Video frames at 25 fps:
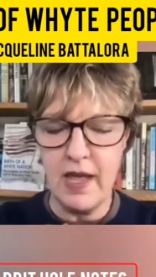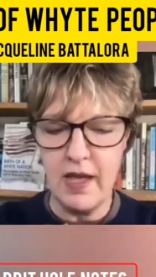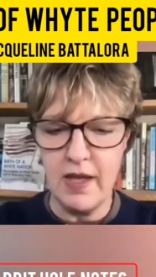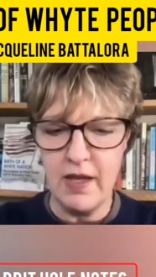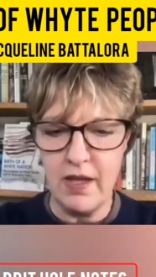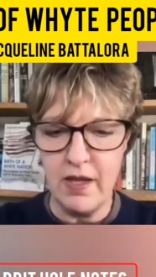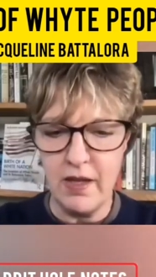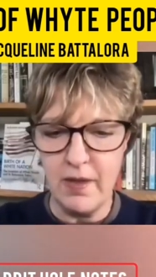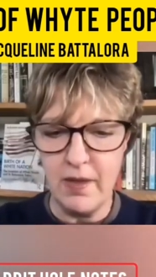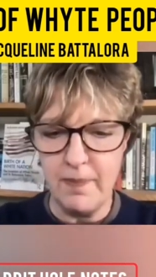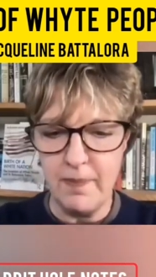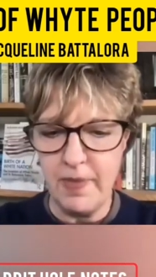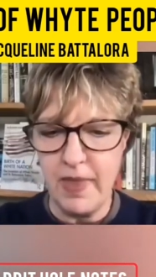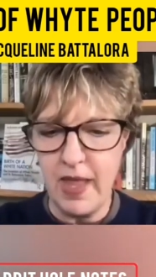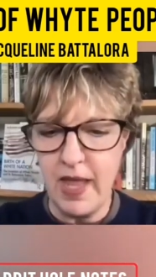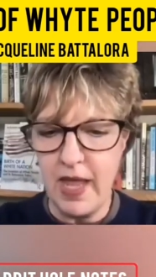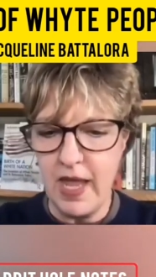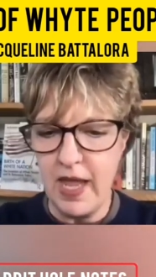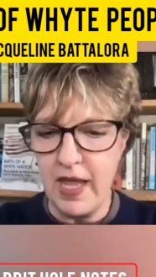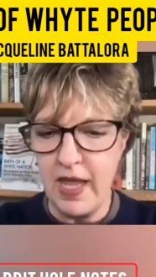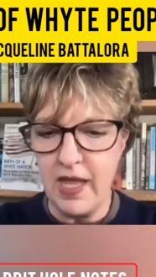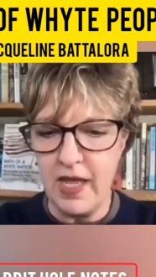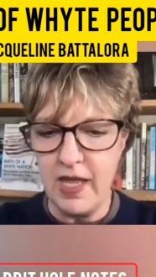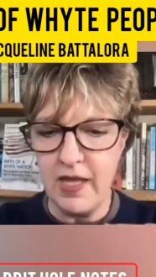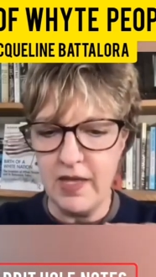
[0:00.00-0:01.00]

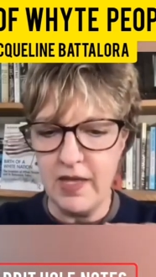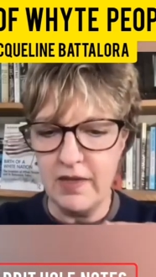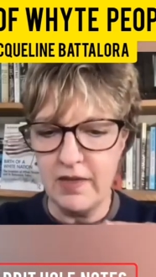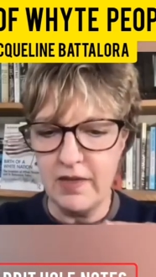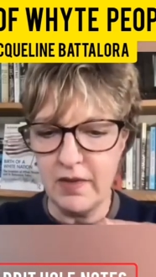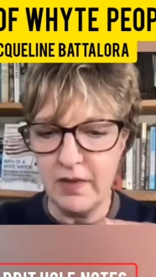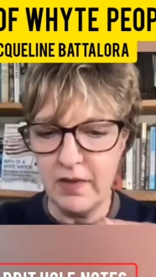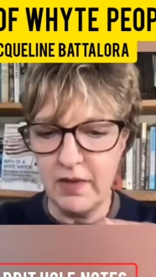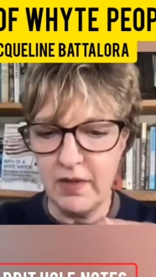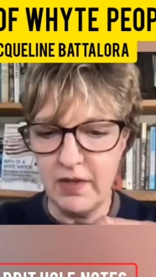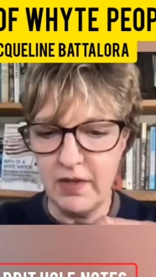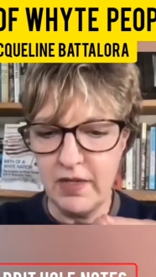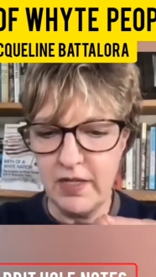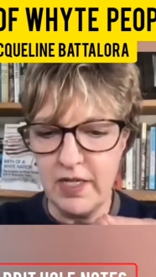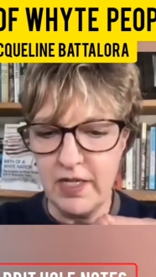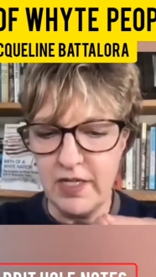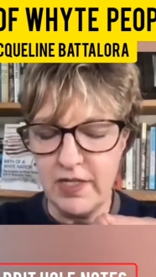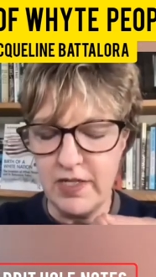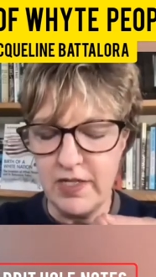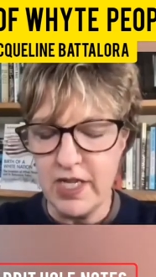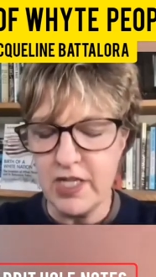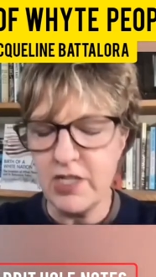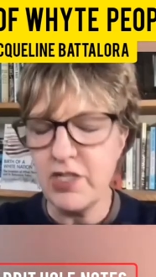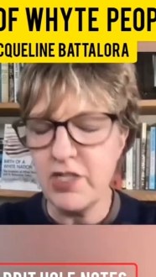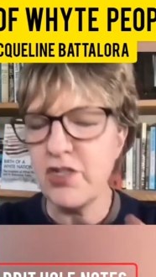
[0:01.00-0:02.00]
and
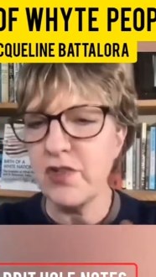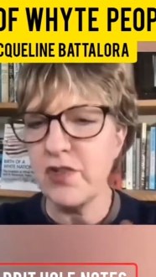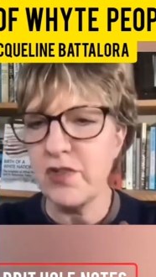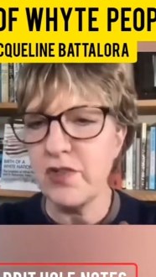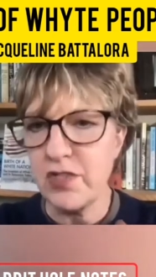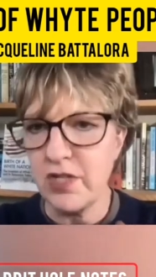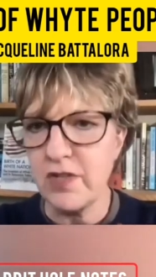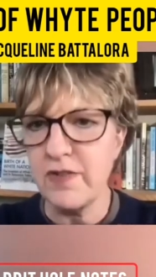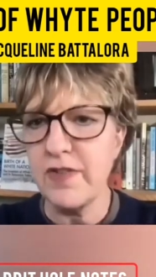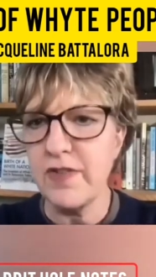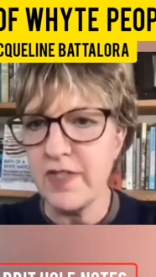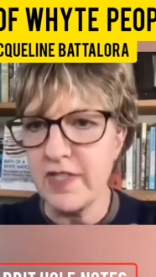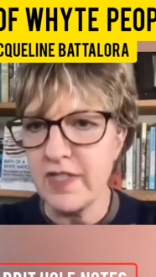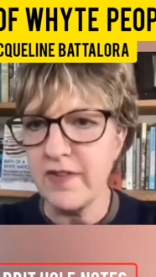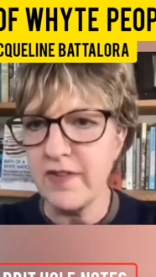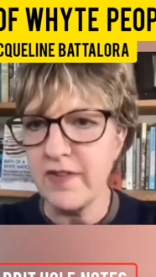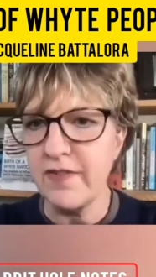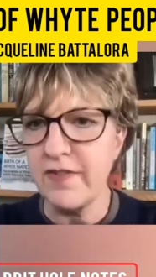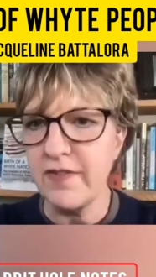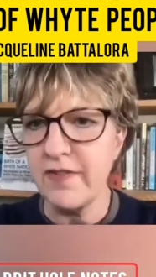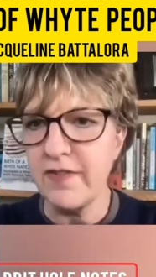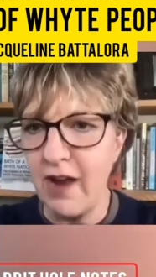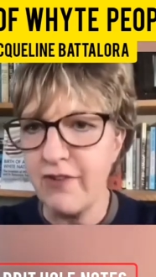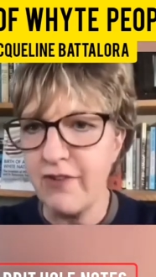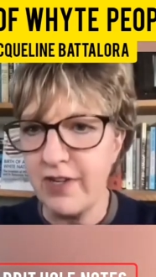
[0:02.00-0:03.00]
indentured servants
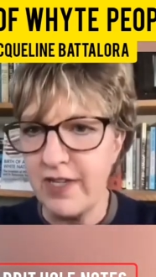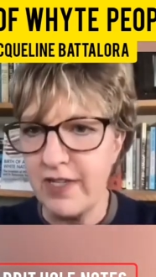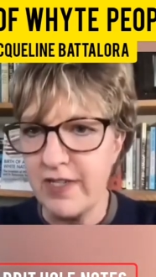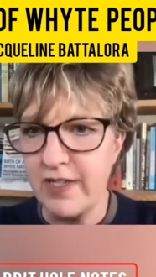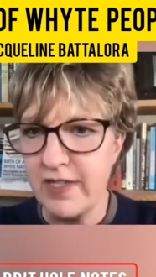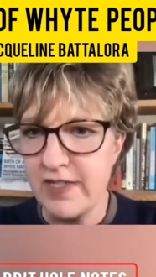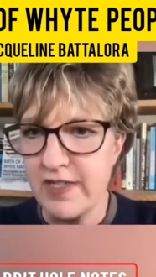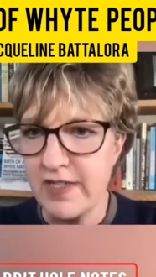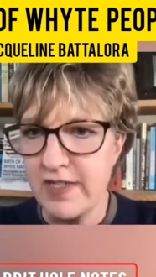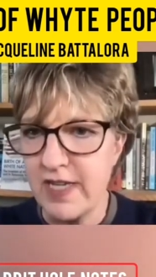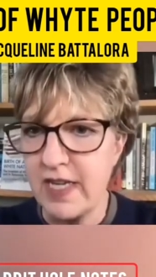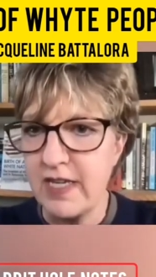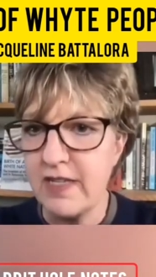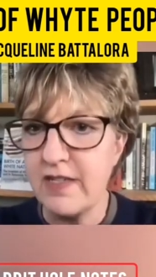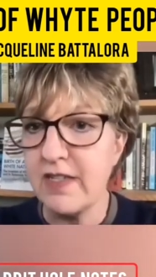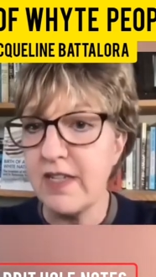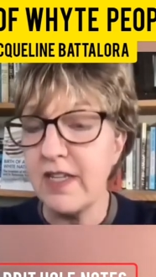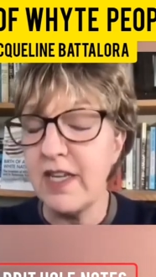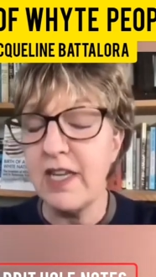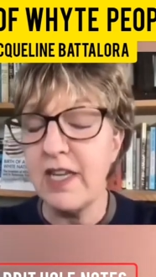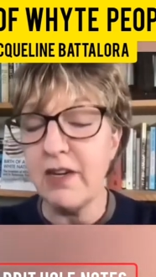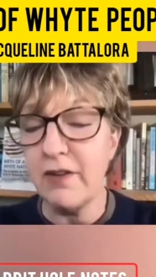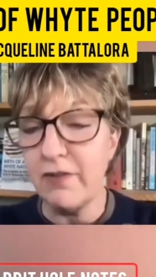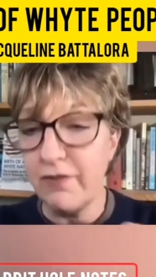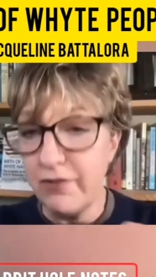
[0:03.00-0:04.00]
of African
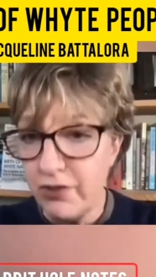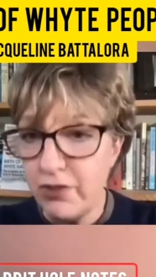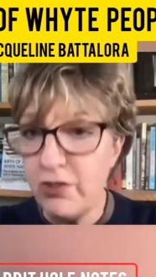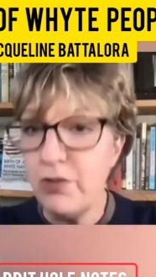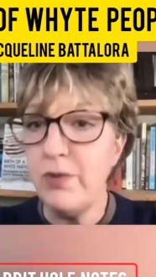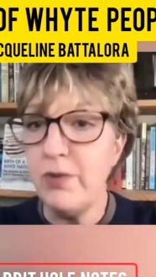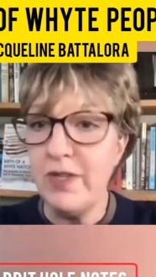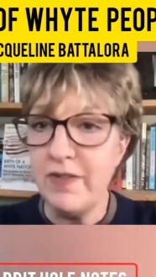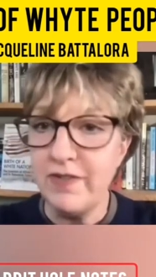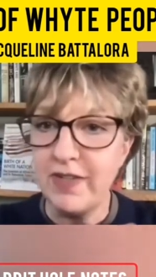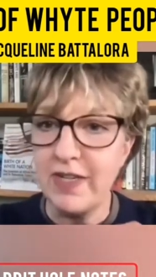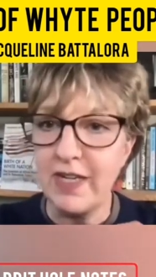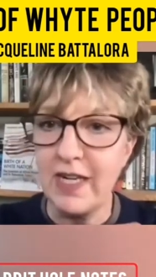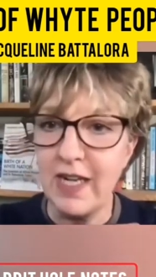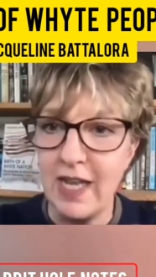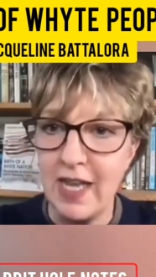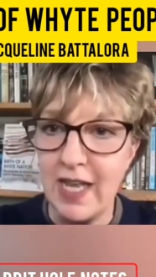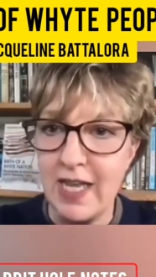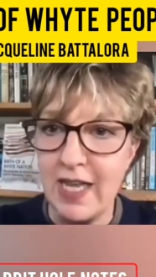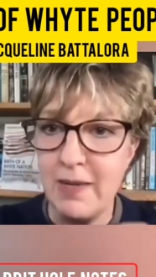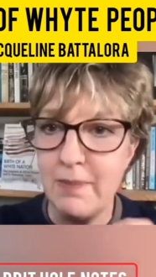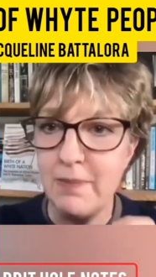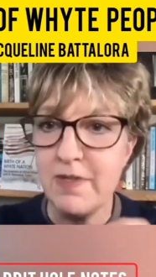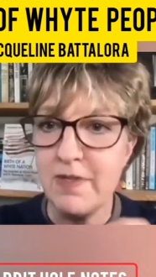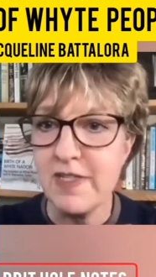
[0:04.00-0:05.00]
descent, and a few even
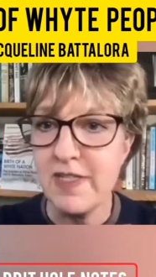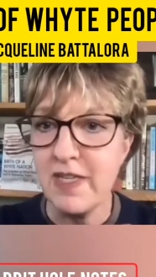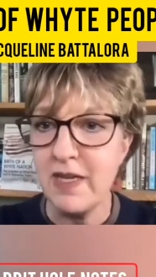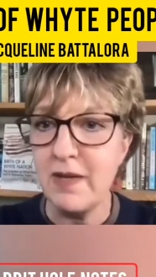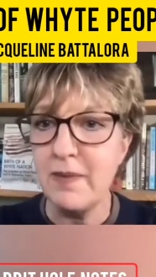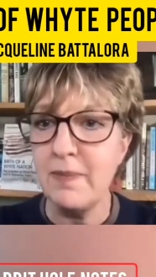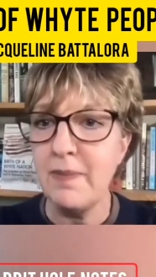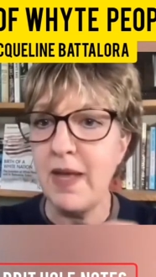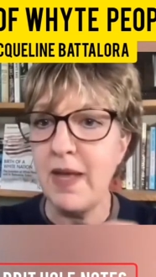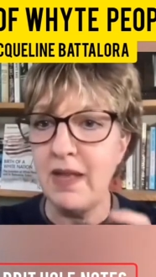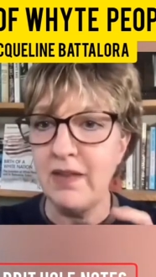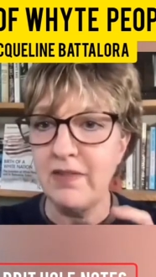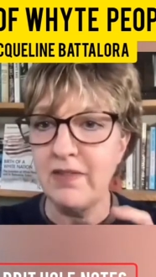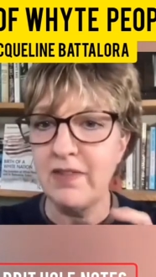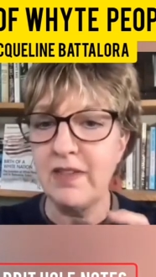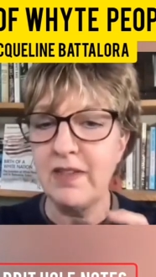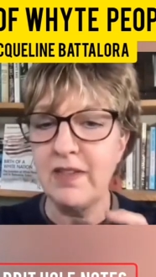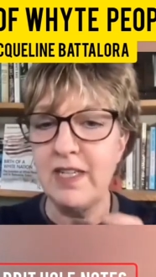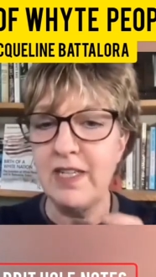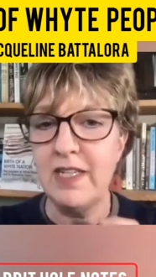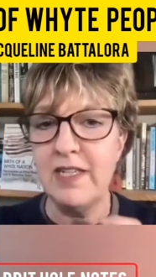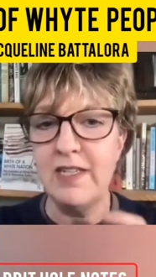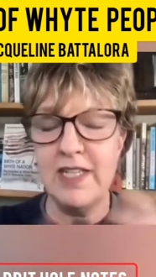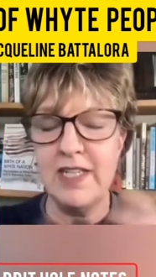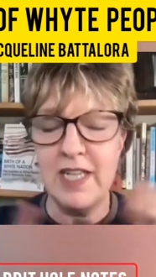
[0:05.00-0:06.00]
claimed some as
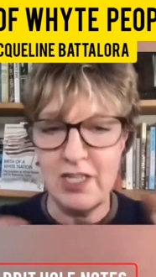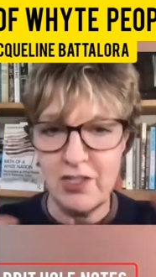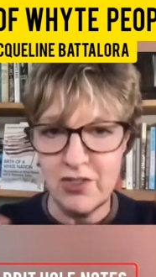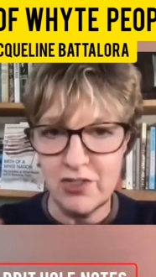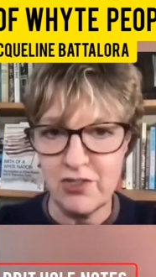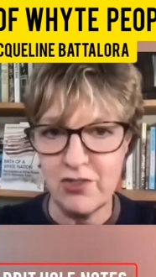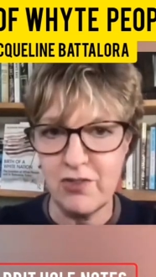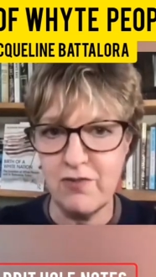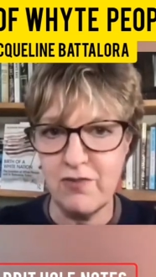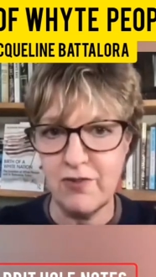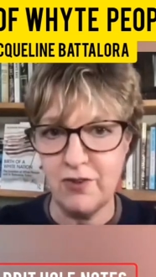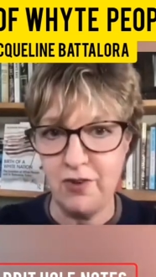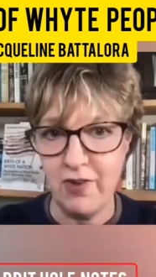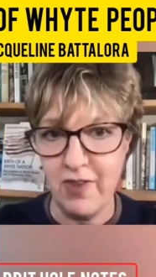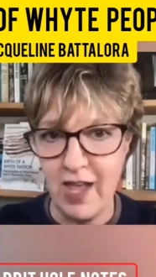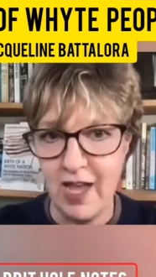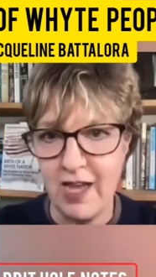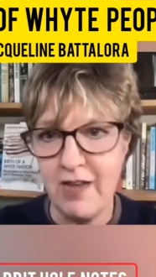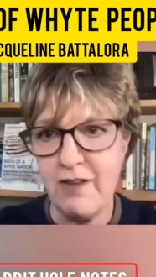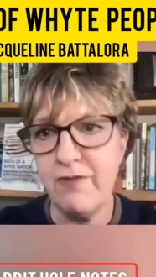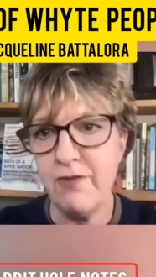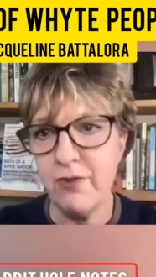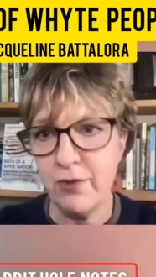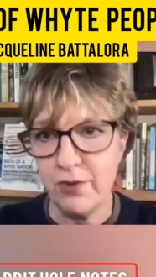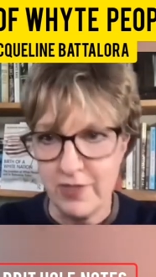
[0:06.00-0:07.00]
indentured for
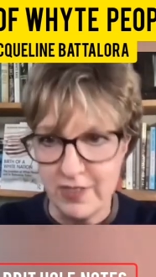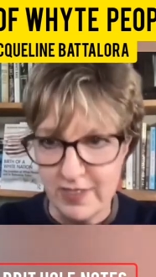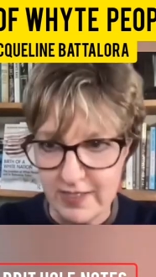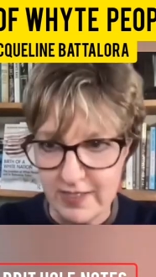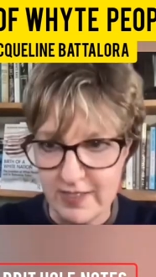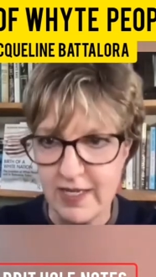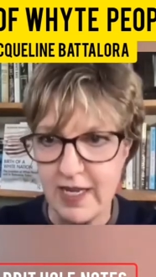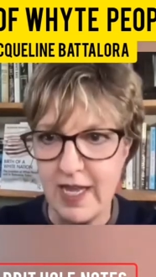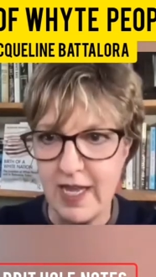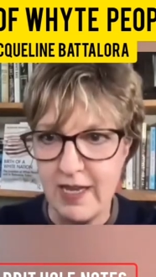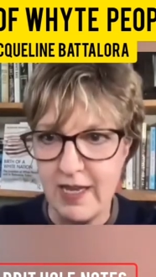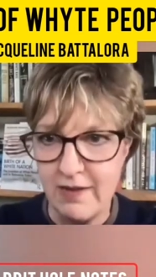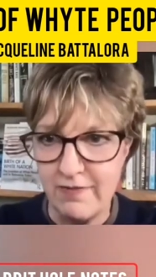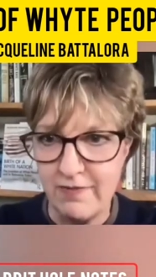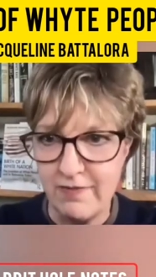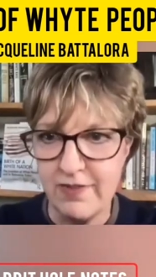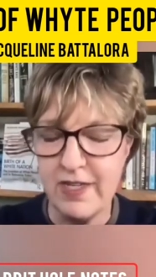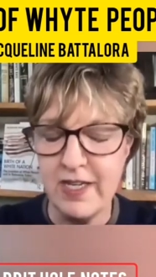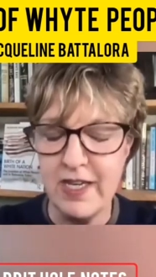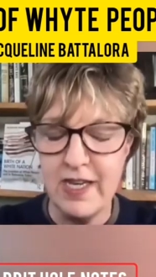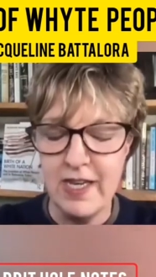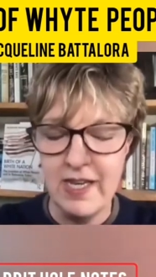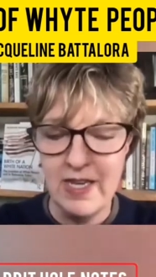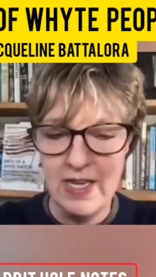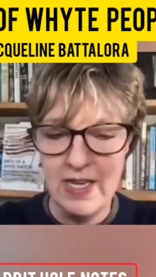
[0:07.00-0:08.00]
life or enslaved.